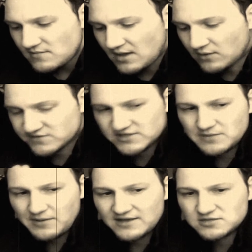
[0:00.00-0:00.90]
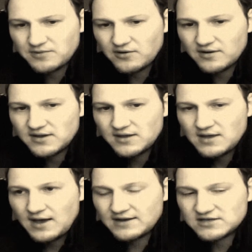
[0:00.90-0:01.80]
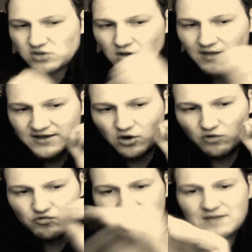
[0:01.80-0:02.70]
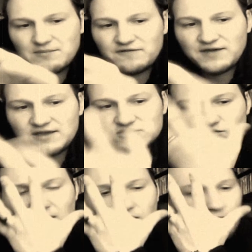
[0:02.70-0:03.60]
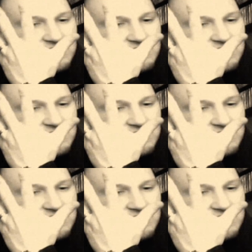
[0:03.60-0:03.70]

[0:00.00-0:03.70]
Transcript: I was visited by a spirit, and it sort of like got right in my face, right up.